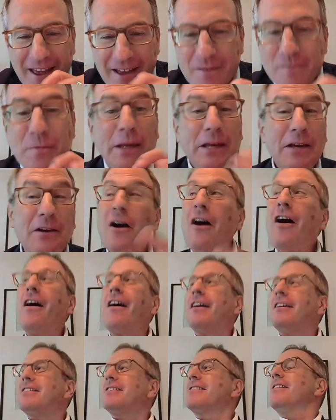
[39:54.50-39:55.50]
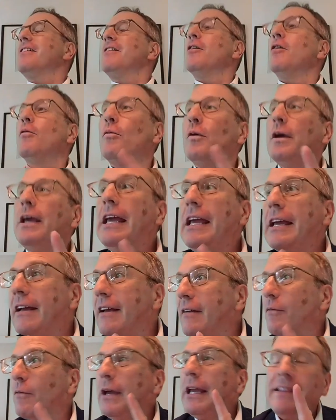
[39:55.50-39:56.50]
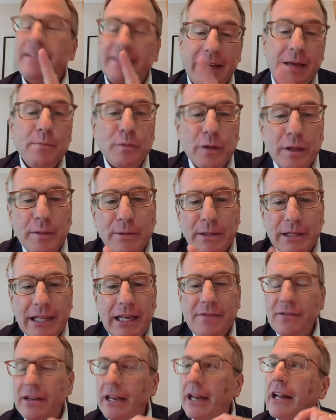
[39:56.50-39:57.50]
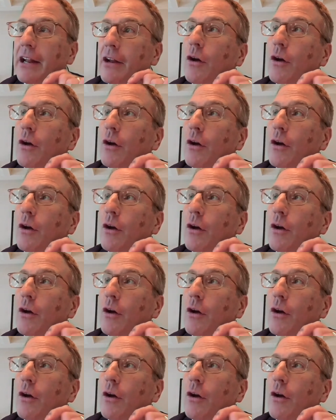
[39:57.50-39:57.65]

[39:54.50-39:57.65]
because we deeply believe in it.